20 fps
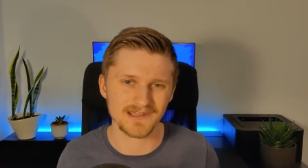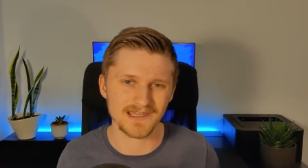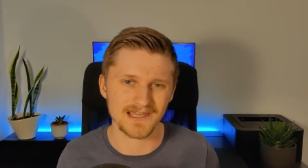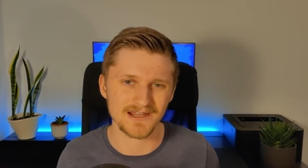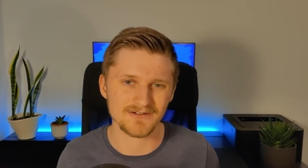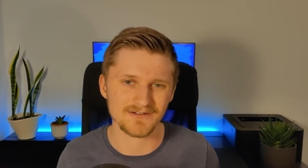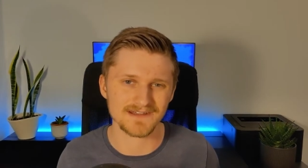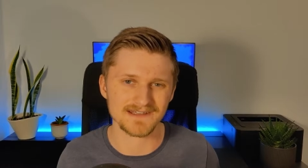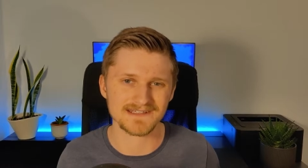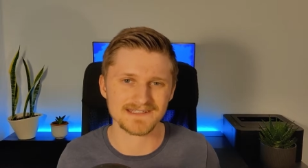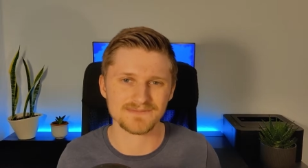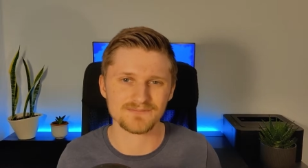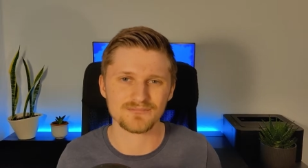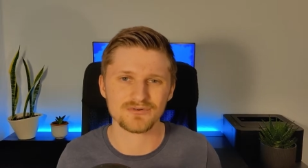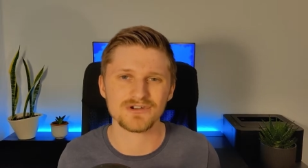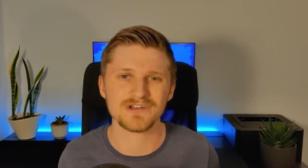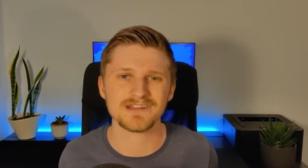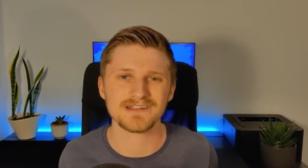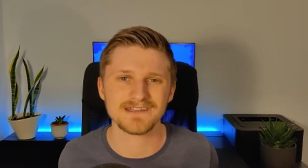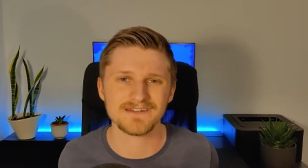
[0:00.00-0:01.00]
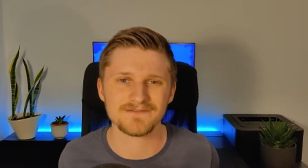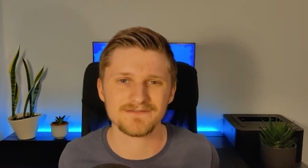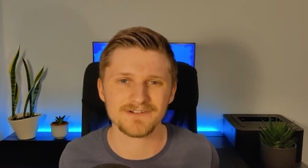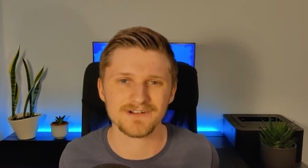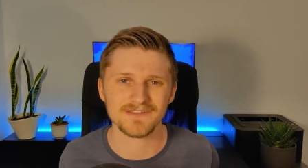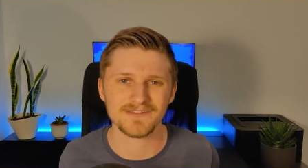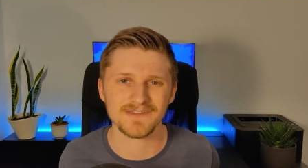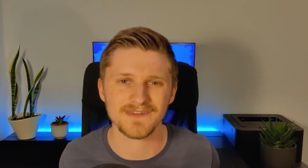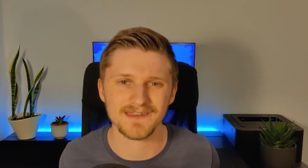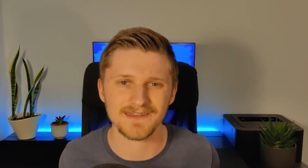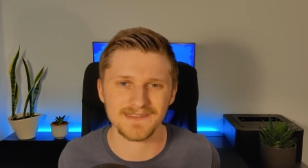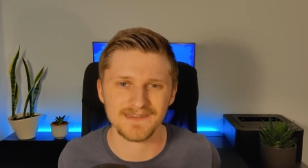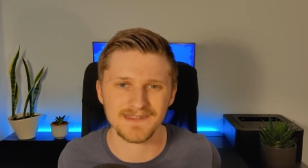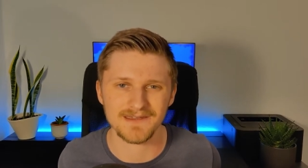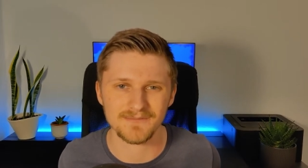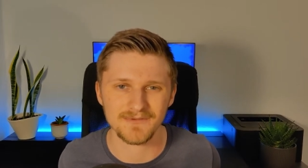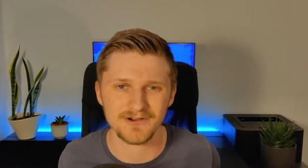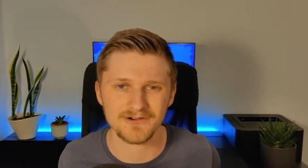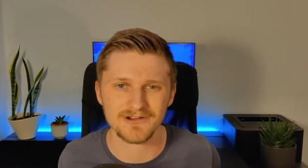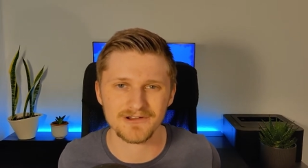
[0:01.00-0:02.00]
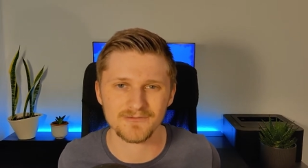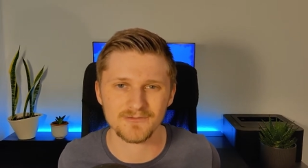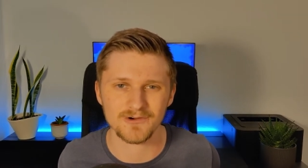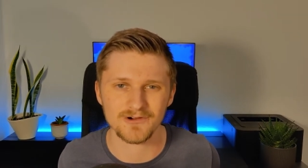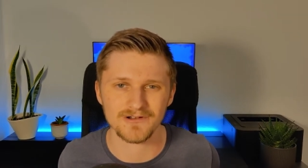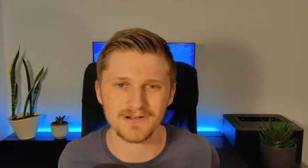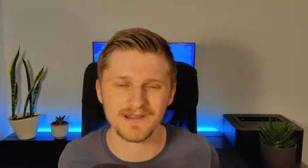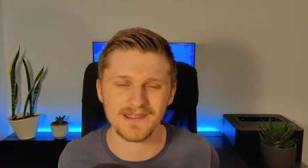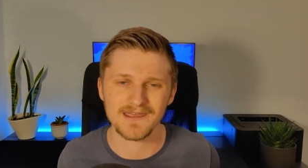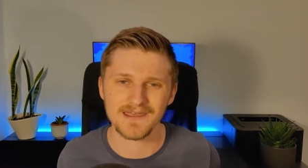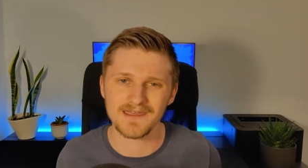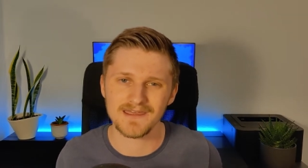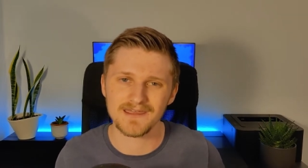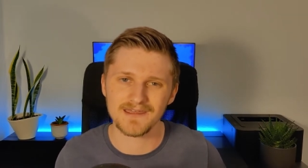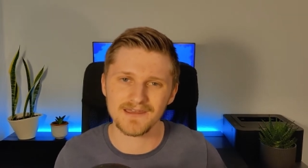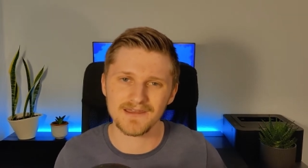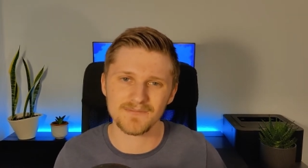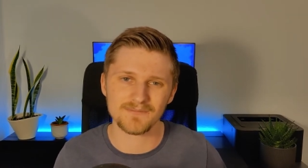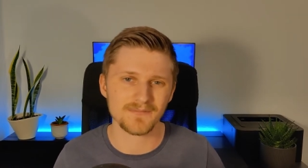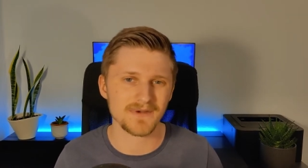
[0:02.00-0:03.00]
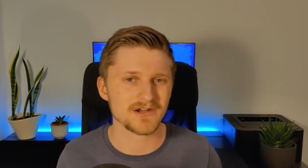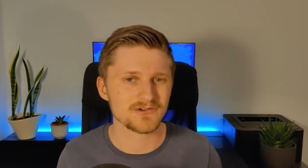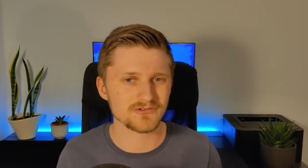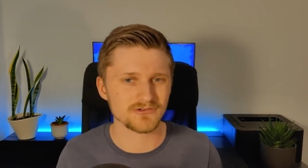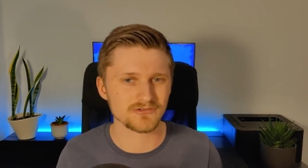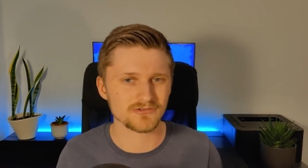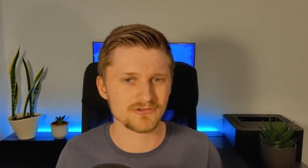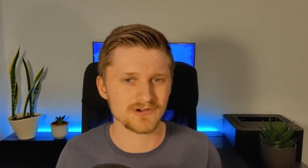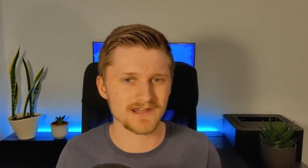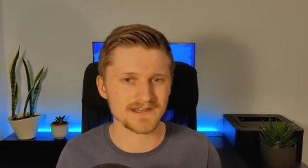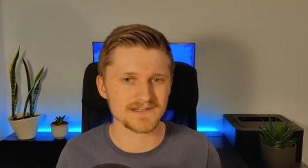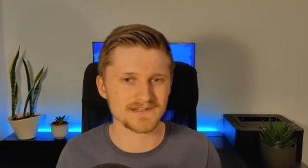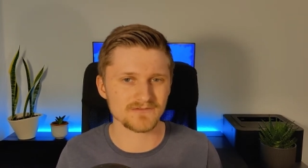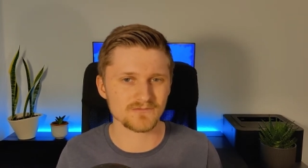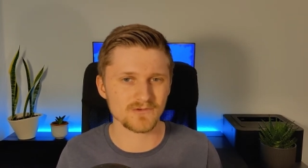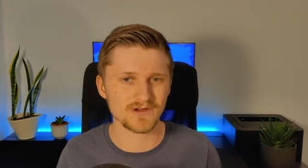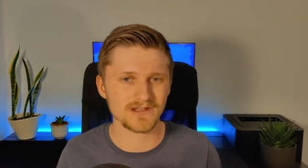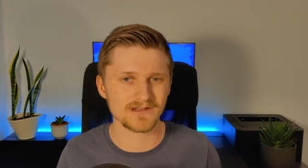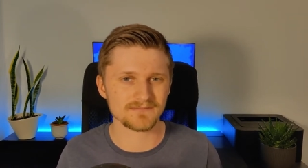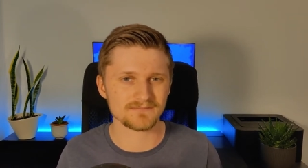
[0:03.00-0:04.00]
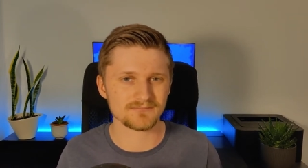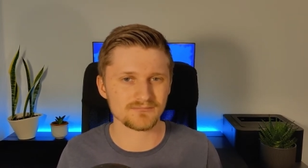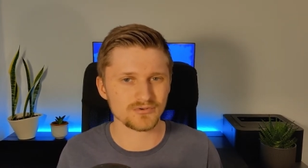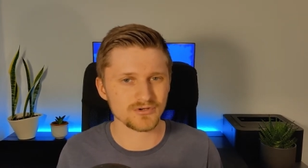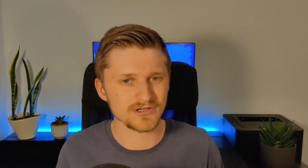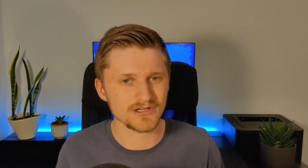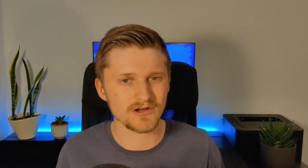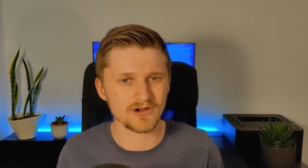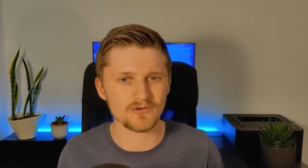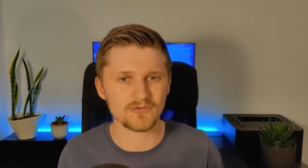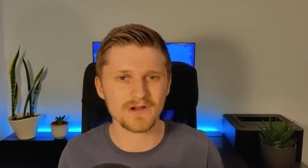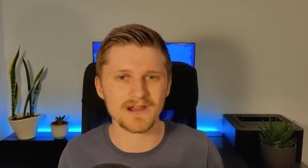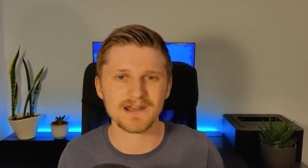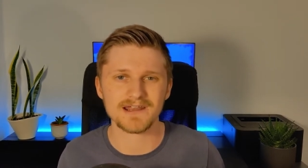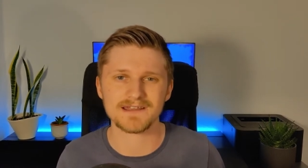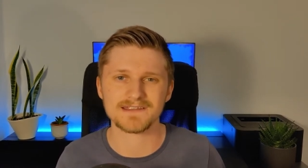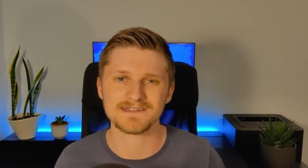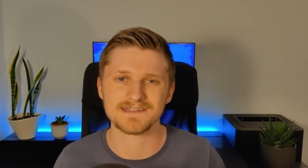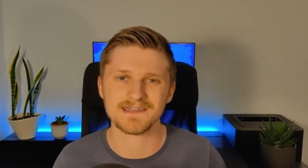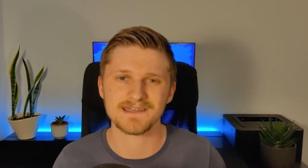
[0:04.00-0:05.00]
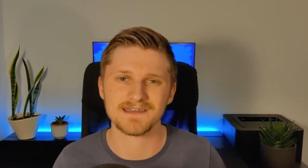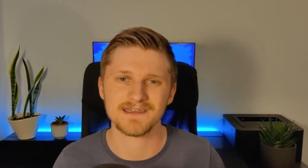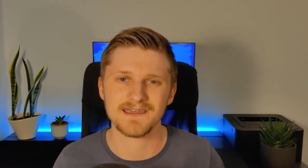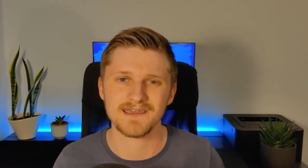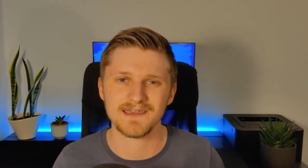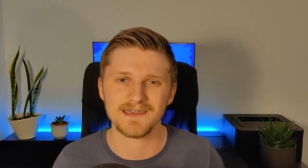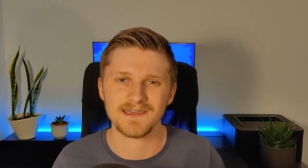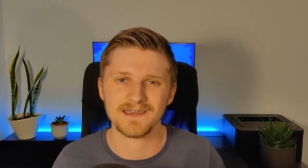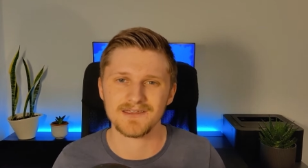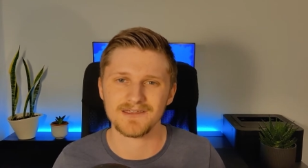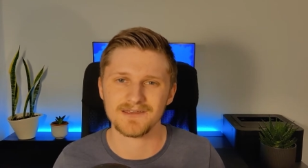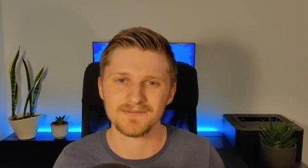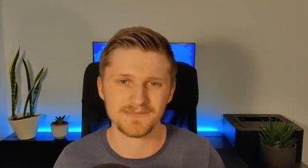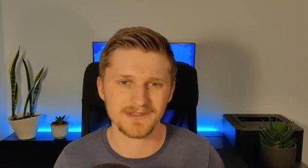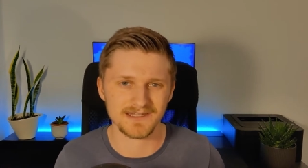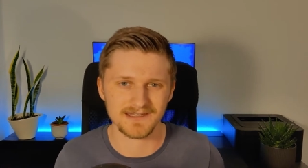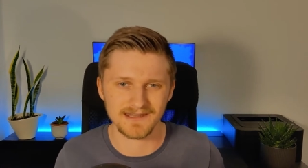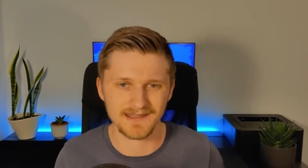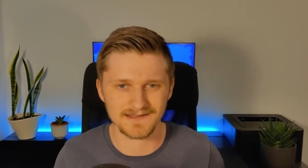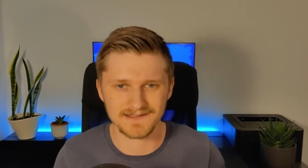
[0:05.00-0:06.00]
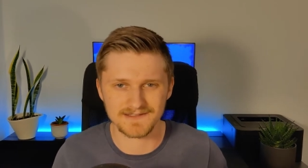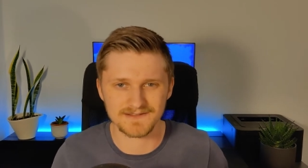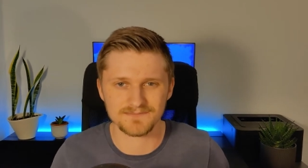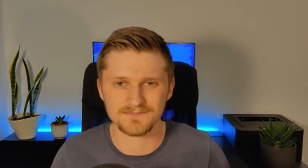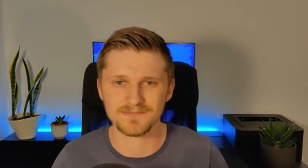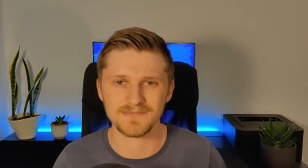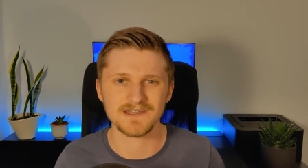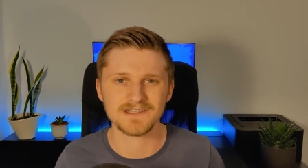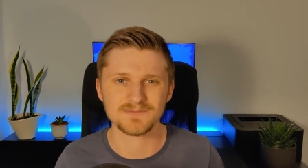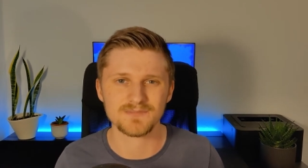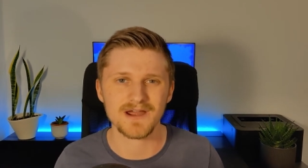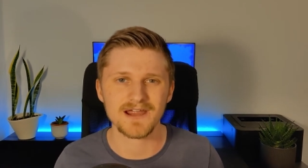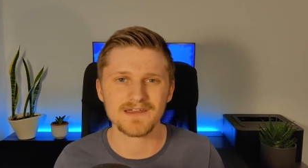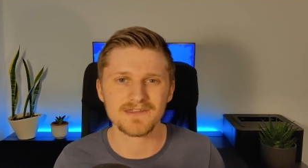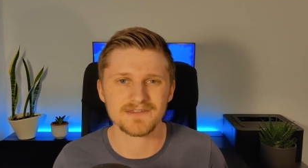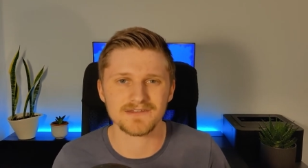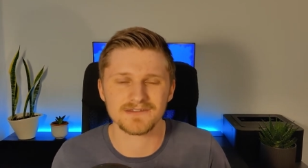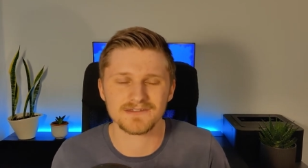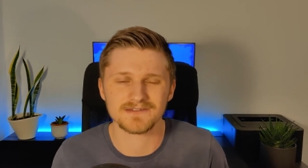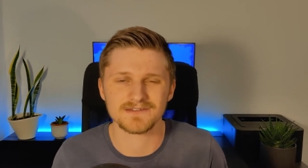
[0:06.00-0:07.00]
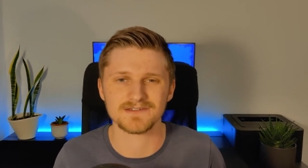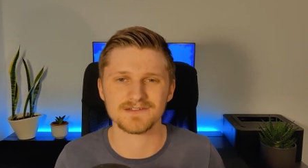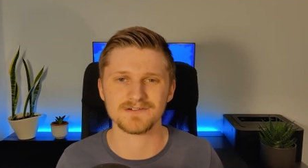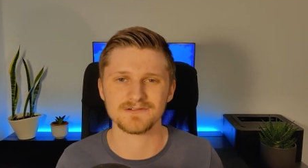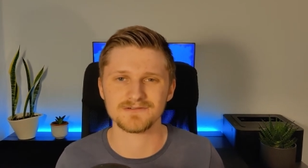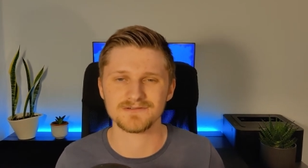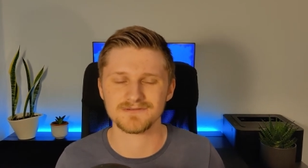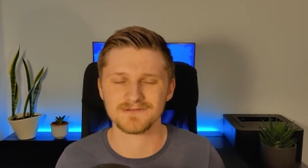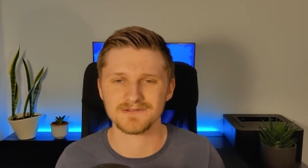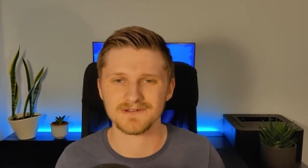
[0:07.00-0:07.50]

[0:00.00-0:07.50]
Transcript: layout is pretty different than the American one, macro creation went pretty all right, I'd say. I mean, it's, it's Python, so.